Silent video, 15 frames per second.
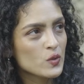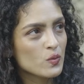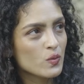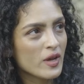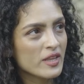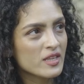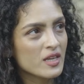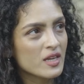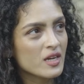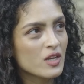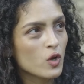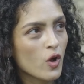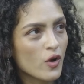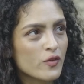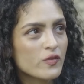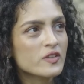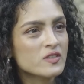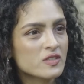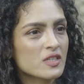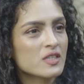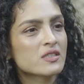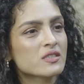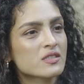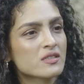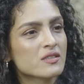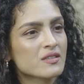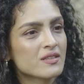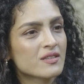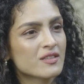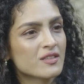I think a lot of the scenes
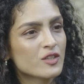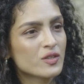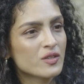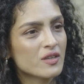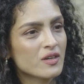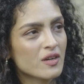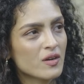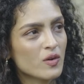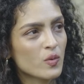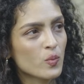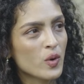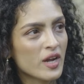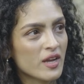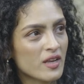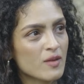were